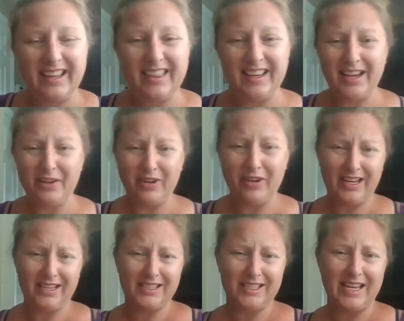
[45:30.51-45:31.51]
think I ran
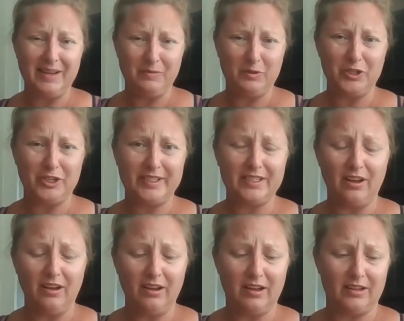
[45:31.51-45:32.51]
out of time for a
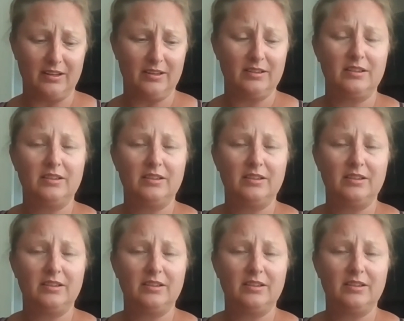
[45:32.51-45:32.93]
song.